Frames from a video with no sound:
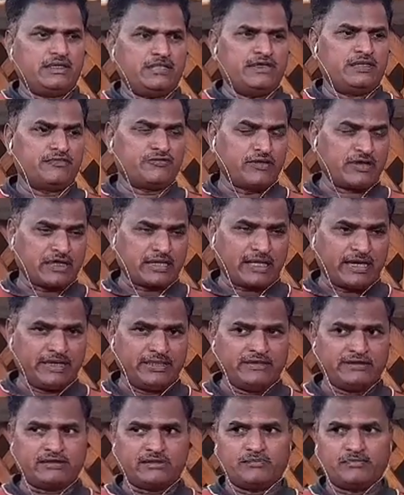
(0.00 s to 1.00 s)
different
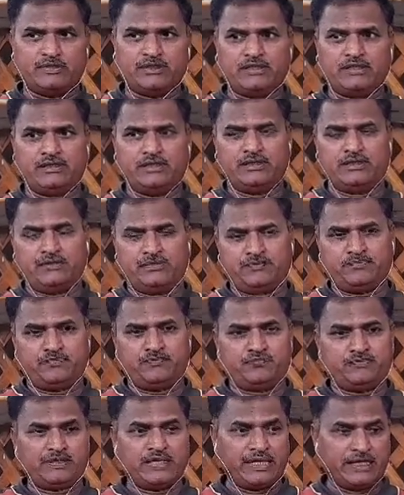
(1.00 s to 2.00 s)
kinds of the
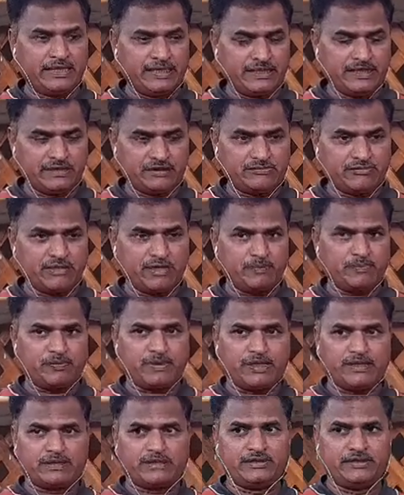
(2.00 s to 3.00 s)
theories were
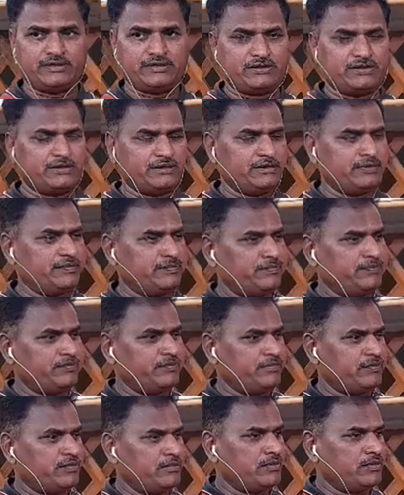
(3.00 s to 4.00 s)
practiced,
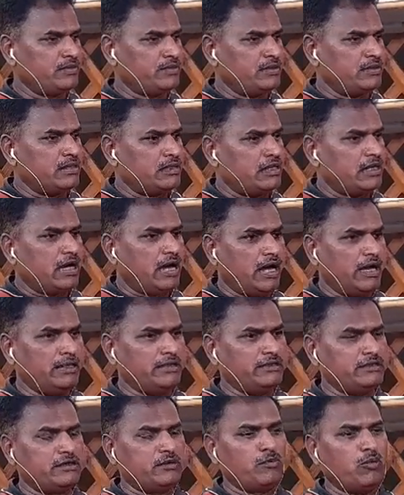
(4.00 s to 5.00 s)
and
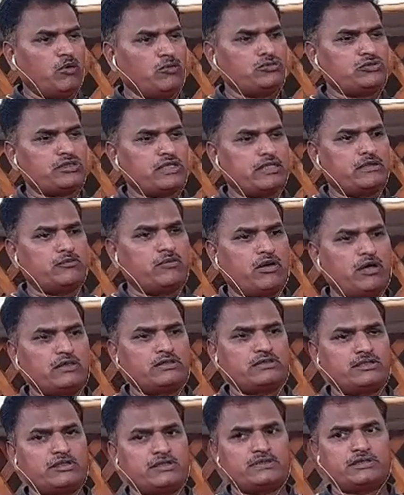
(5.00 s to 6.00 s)
the most
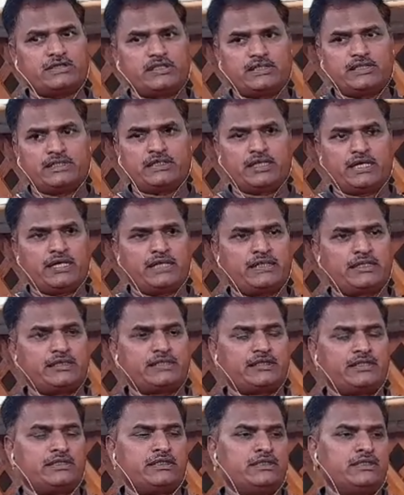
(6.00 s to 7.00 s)
advanced theory like
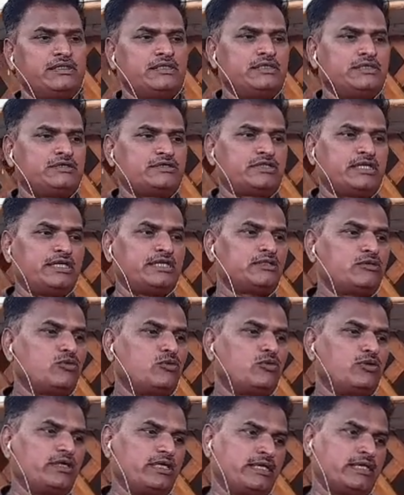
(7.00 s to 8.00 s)

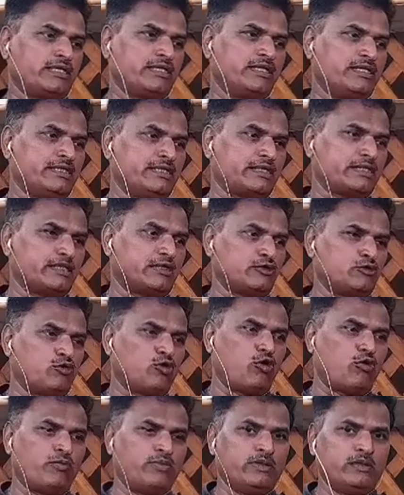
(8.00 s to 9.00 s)
psychoanalytical
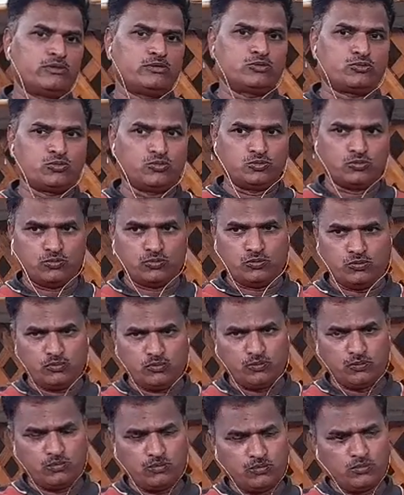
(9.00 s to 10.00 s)
novel to
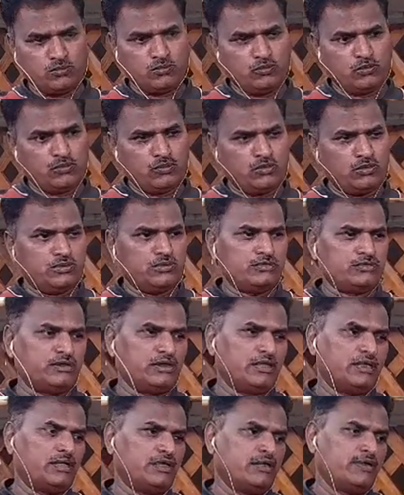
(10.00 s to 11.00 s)
the